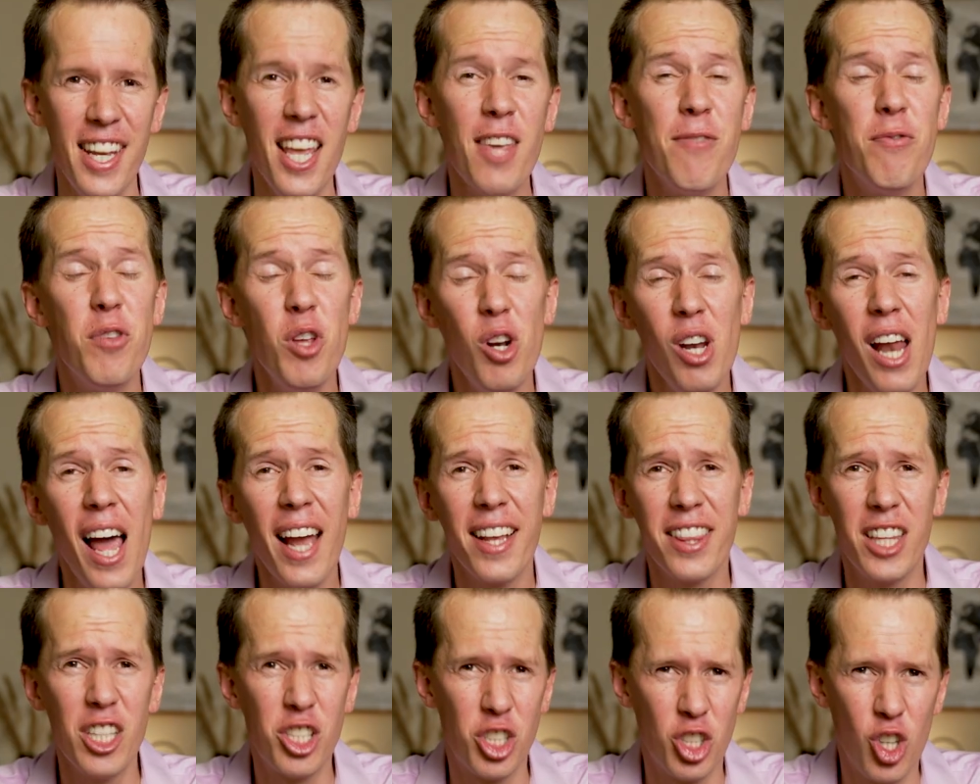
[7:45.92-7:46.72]
If you
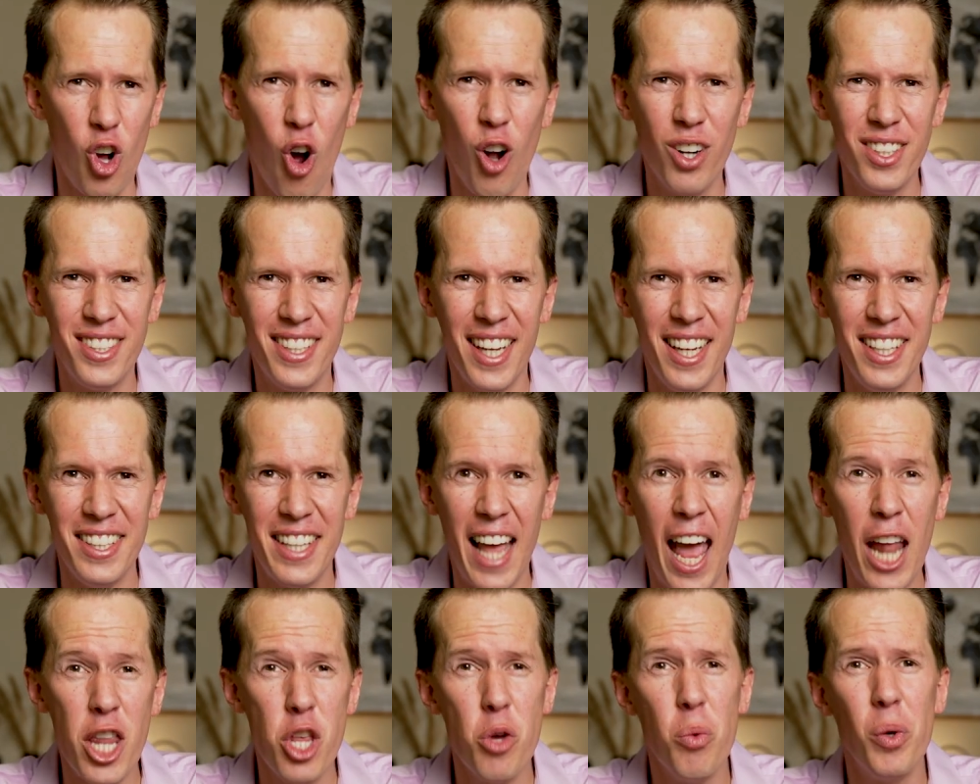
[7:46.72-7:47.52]
like this content
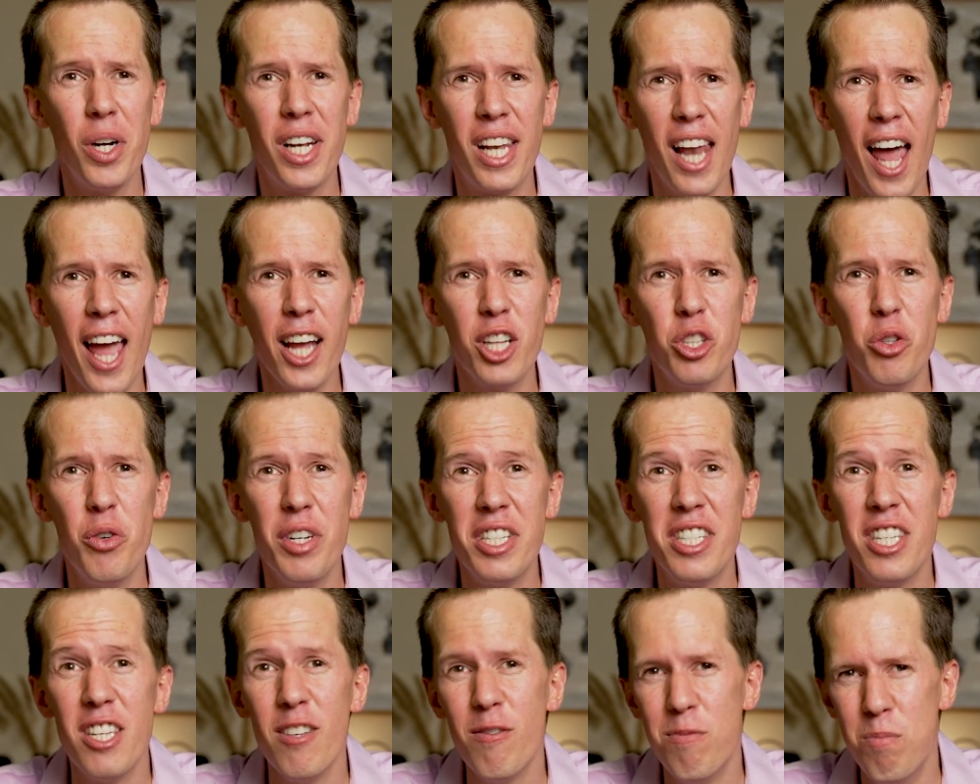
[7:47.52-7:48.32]
and you would like to
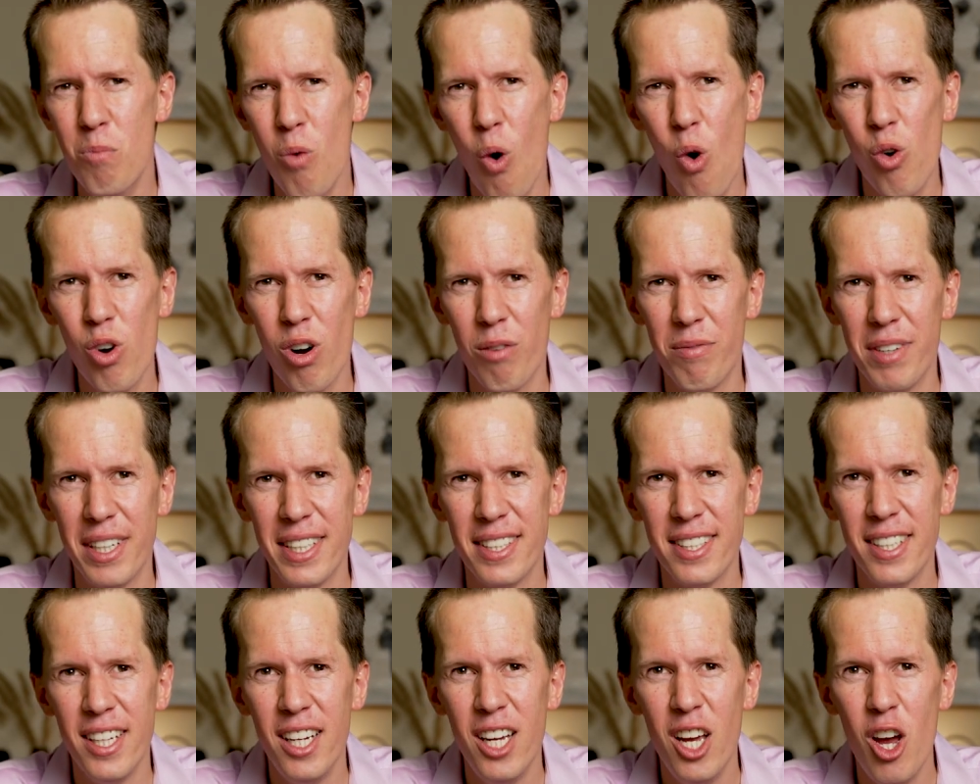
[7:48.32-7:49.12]
receive more of it,
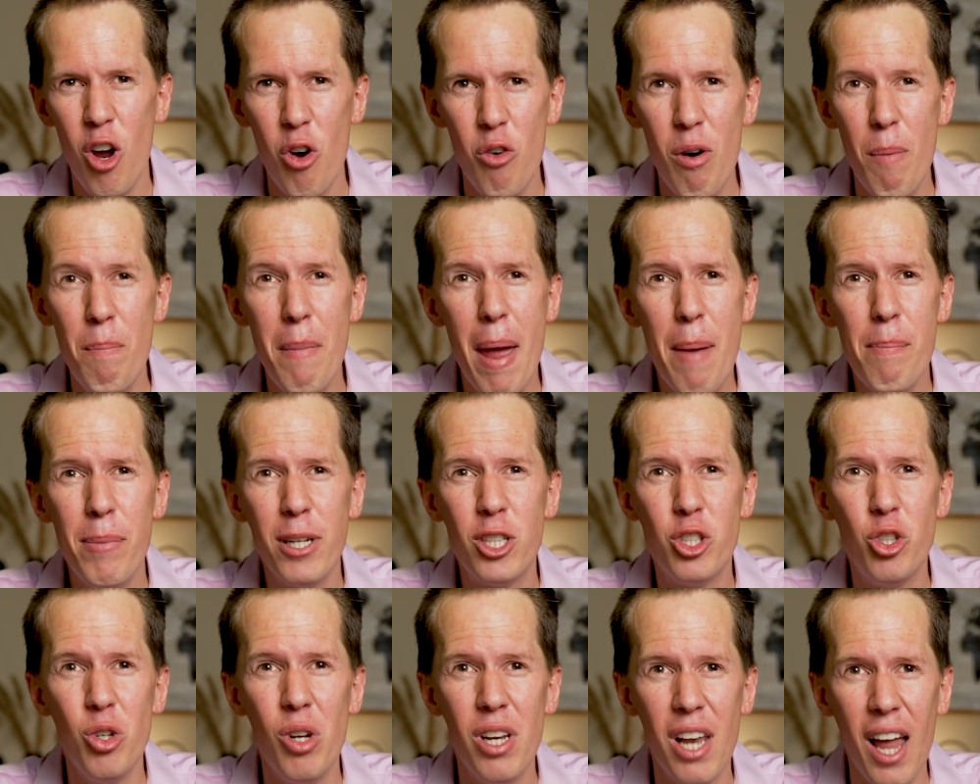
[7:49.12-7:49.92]
remember
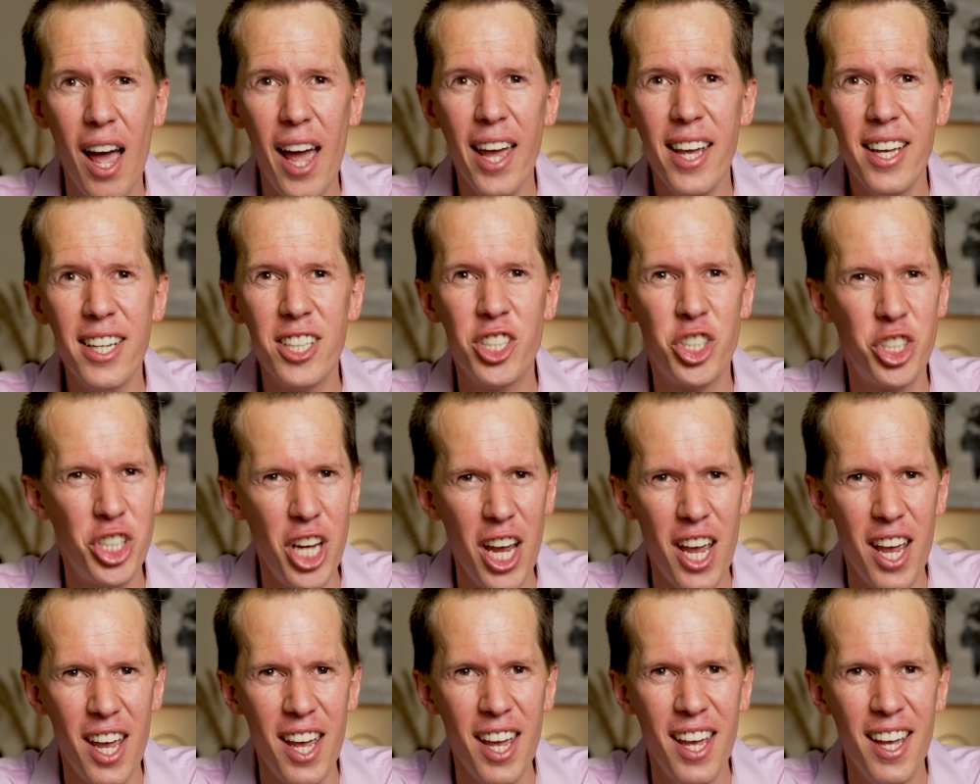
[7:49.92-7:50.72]
to like,
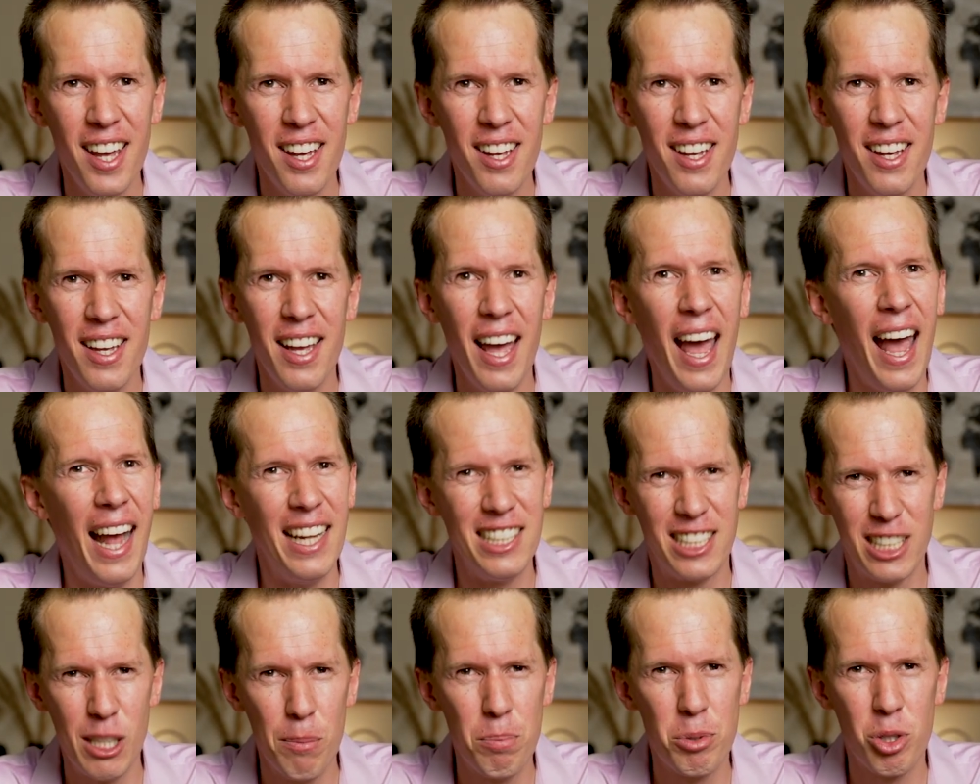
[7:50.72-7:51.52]
share,
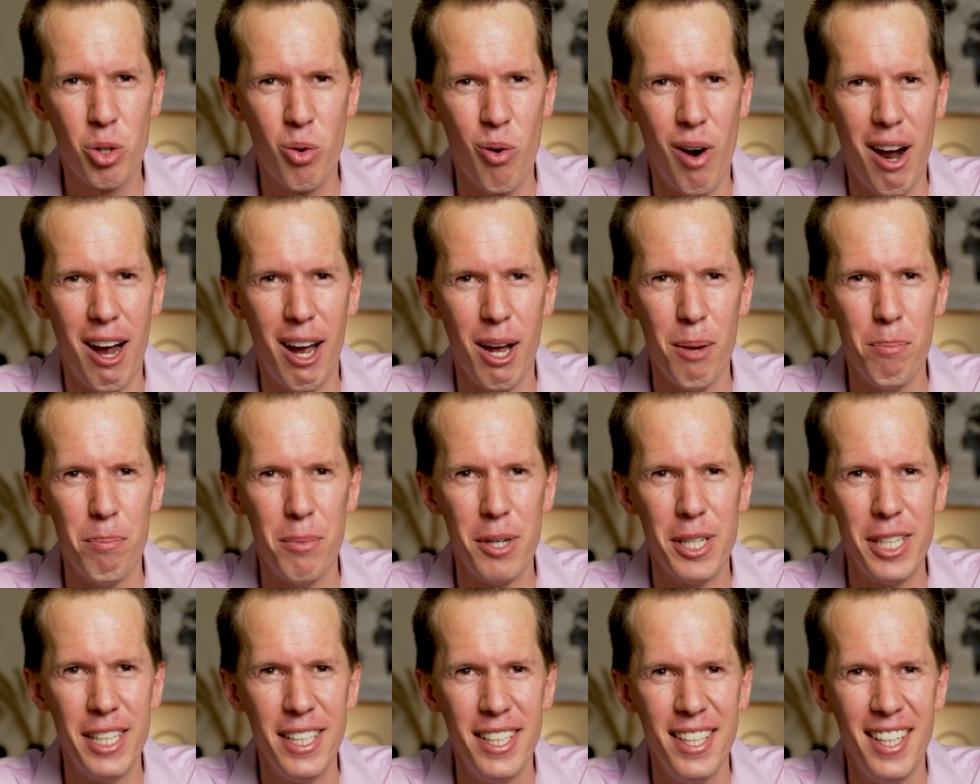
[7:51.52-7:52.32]
and subscribe.
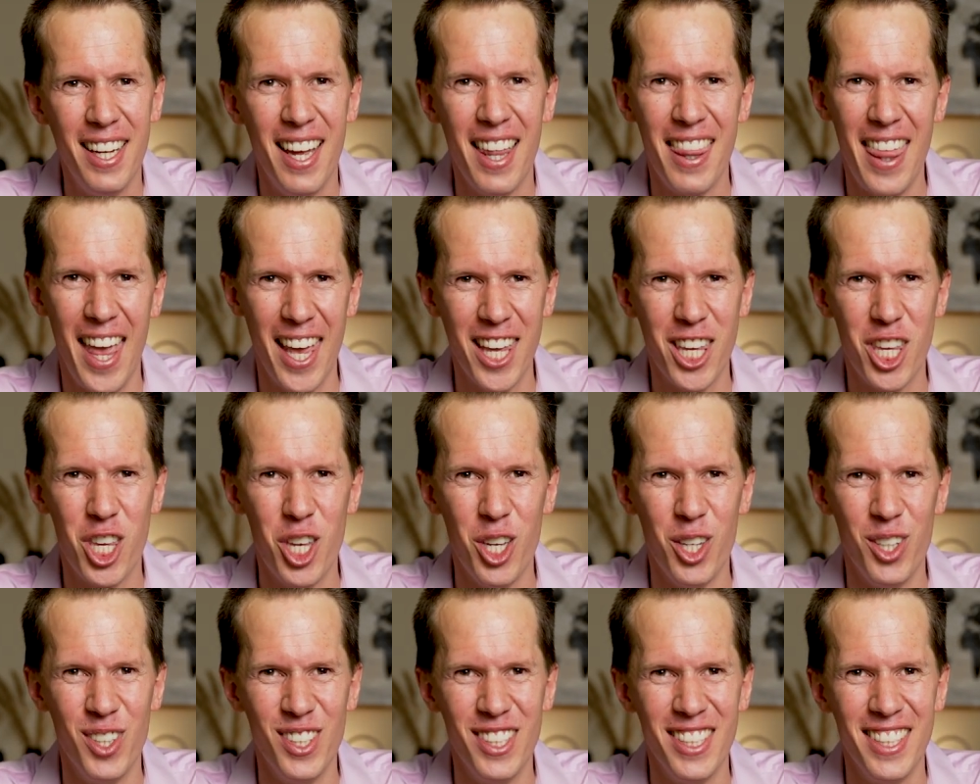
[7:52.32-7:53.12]
Thank
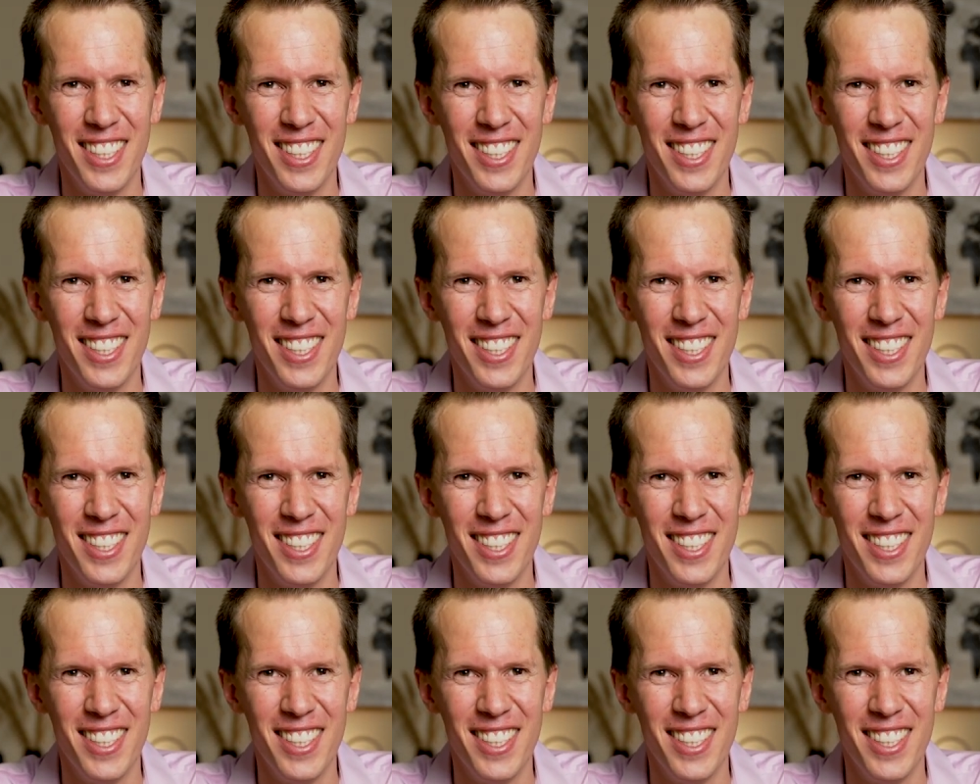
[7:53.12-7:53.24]
you.